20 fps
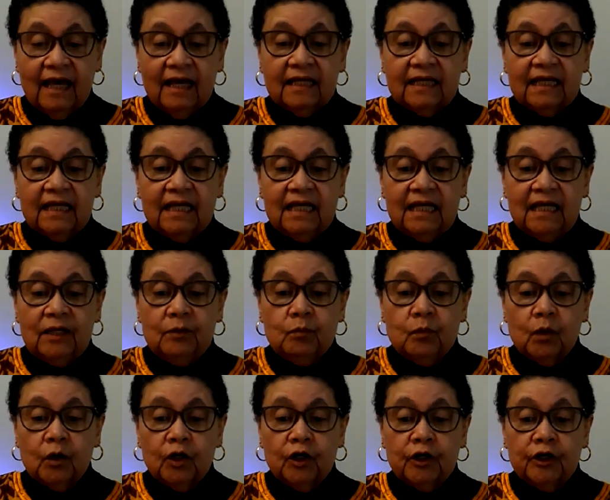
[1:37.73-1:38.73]
key
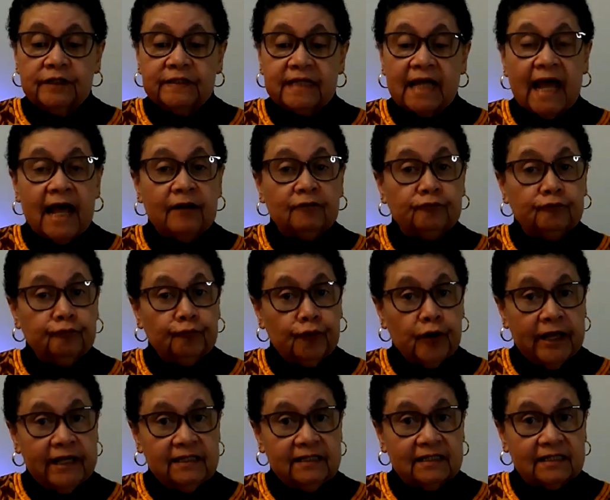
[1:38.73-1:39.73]
words, and
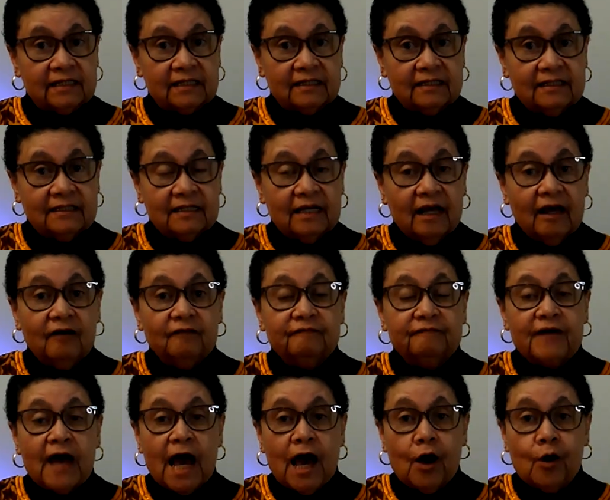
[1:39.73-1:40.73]
phrases
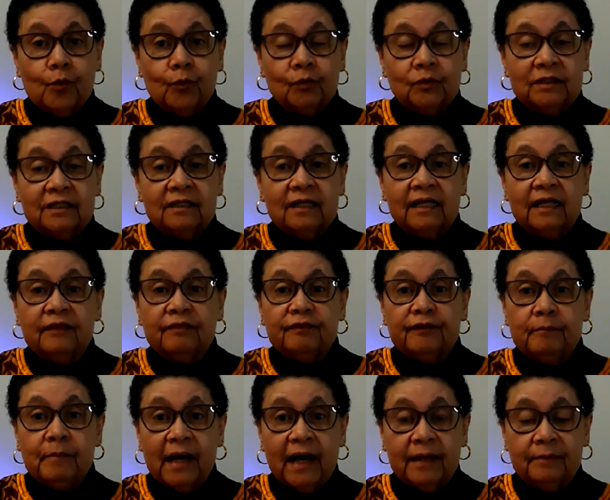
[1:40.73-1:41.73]
found in the
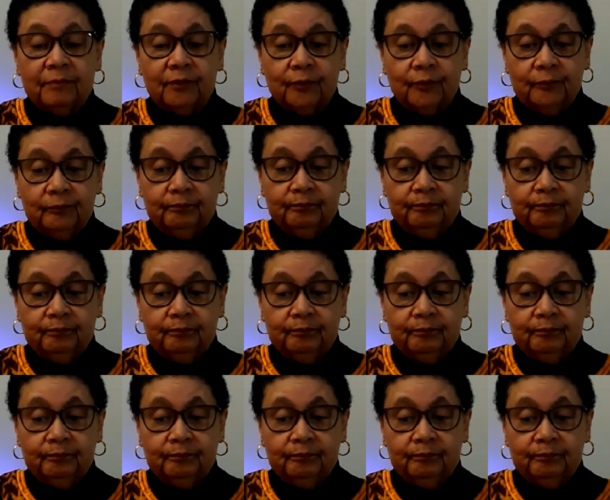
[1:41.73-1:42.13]
Bible.